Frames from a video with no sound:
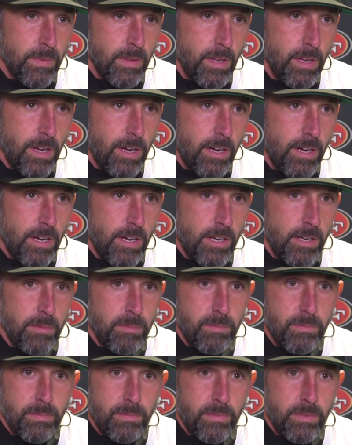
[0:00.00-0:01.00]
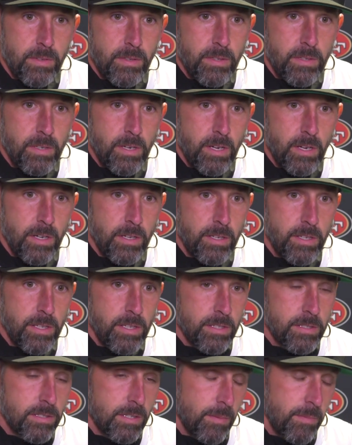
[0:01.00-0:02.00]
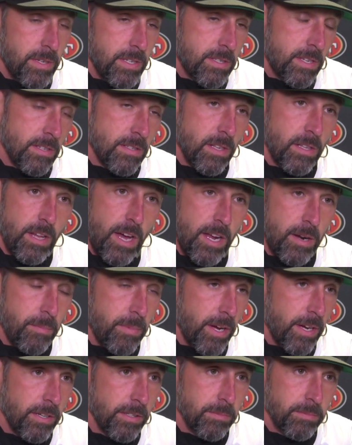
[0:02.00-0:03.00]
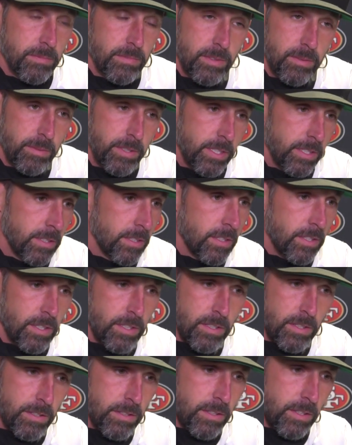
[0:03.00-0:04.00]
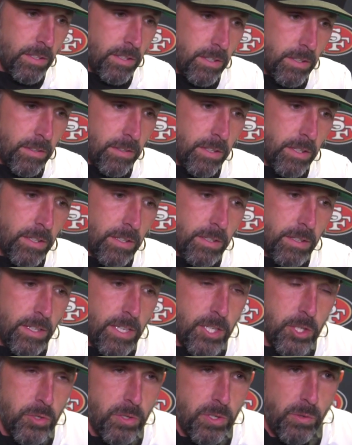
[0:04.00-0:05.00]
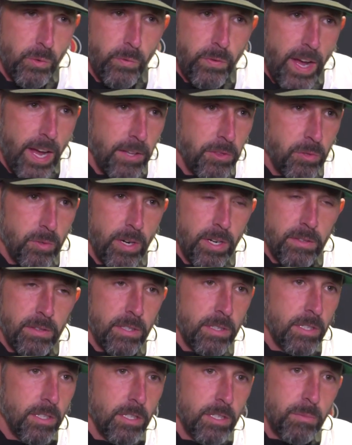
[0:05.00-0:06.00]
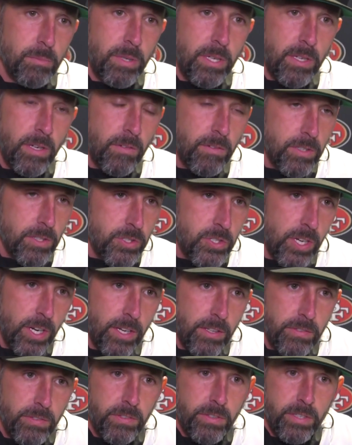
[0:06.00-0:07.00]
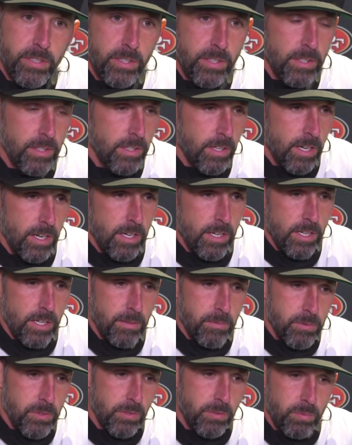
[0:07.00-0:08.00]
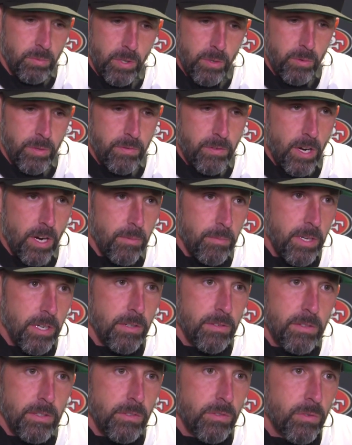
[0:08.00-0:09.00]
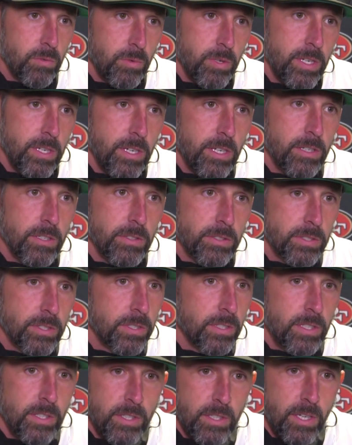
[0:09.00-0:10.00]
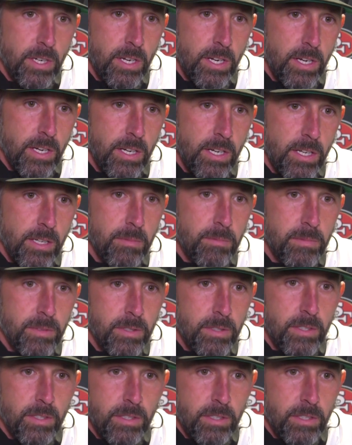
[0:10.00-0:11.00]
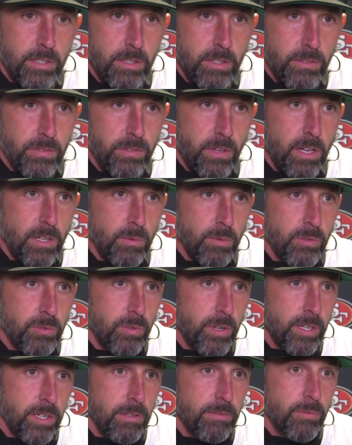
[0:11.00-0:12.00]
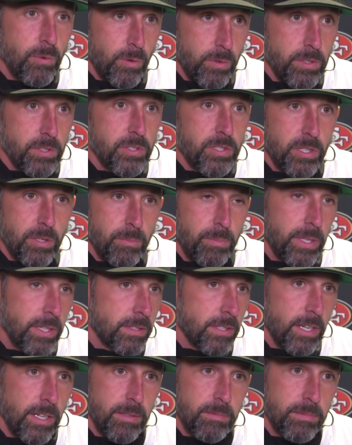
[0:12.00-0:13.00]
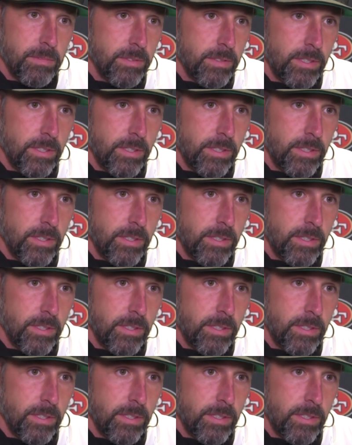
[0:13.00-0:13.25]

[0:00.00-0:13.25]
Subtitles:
No, it says a lot about him. I mean, the injuries we've had throughout the year, being able to adjust, just where we've come here in these 3 years, Saleh was ready for this year big time.